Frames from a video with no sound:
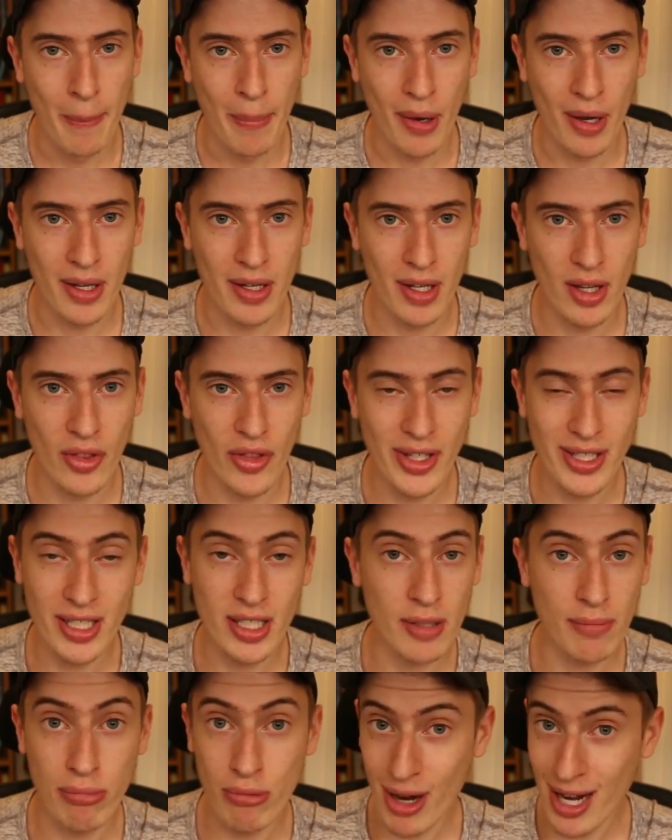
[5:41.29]
But
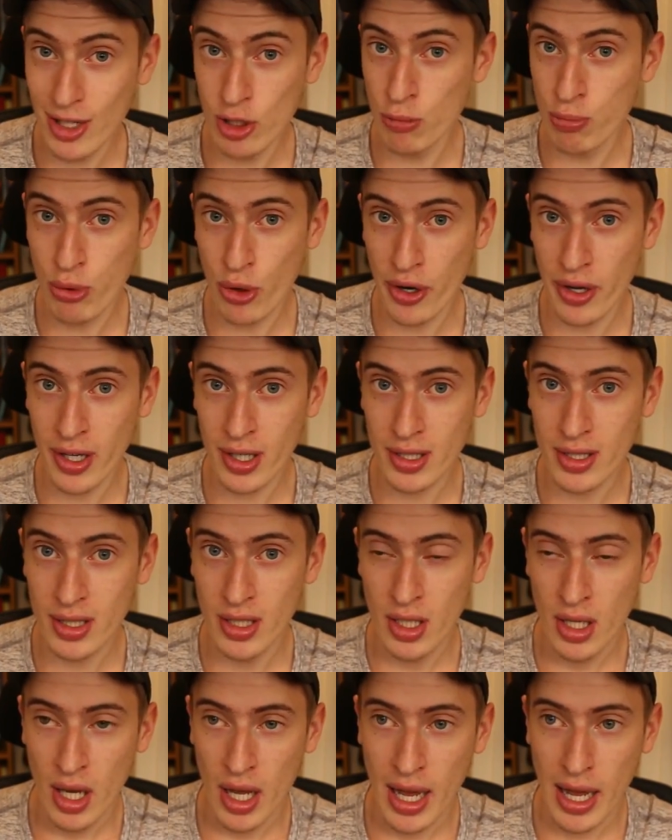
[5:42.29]
this is a brand new
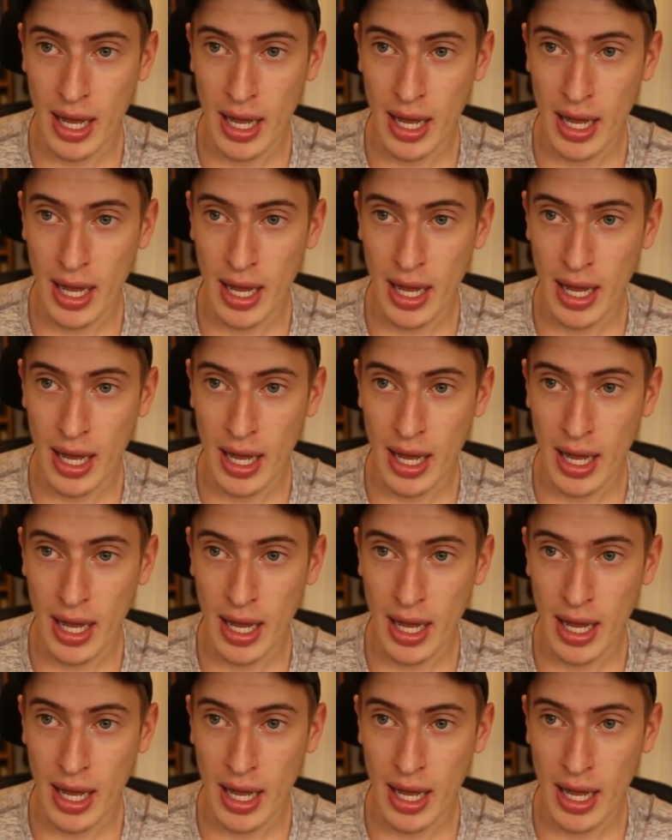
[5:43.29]
product